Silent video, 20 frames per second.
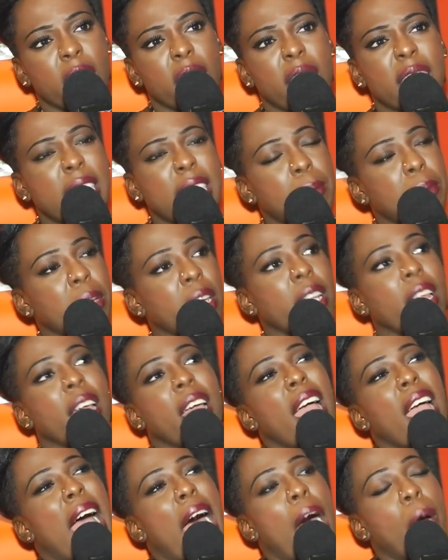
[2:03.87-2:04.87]
Because I mean,
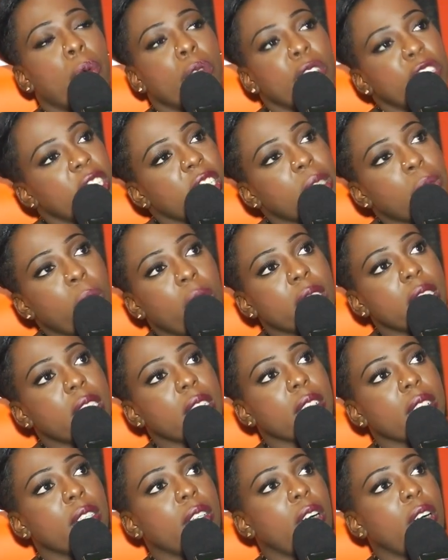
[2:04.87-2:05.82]
I wouldn't just want to